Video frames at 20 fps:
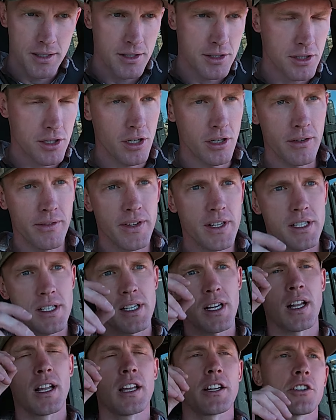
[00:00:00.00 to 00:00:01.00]
service
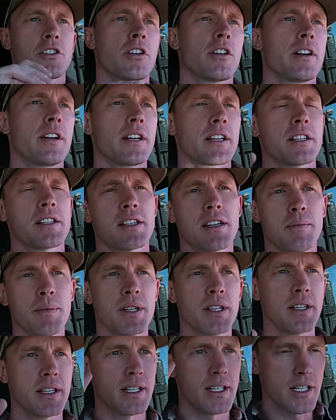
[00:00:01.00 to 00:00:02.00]
electronic
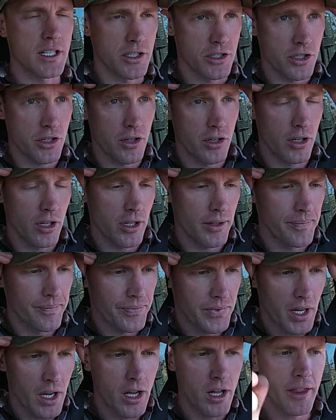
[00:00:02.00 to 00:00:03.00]
stability control,
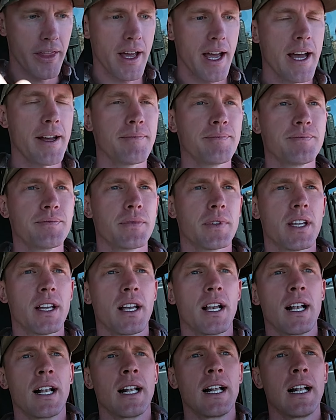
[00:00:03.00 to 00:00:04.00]
all that.
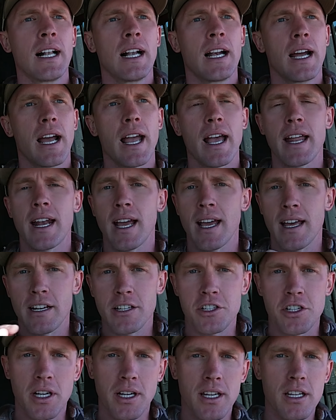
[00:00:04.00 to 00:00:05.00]
And I had a
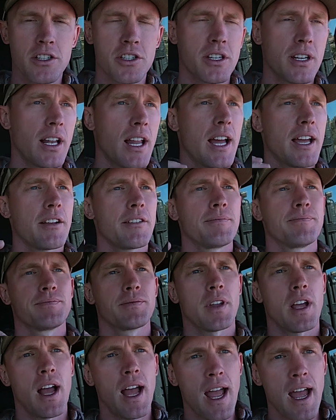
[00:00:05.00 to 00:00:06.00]
check engine light.
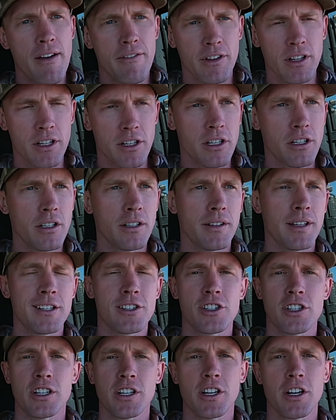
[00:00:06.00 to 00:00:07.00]
Now I have a little
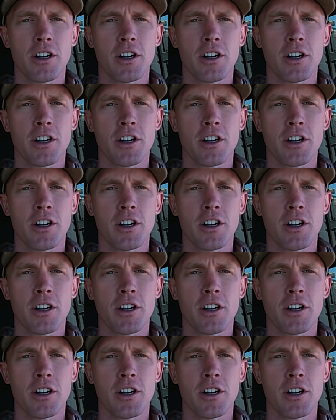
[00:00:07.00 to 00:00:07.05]
engine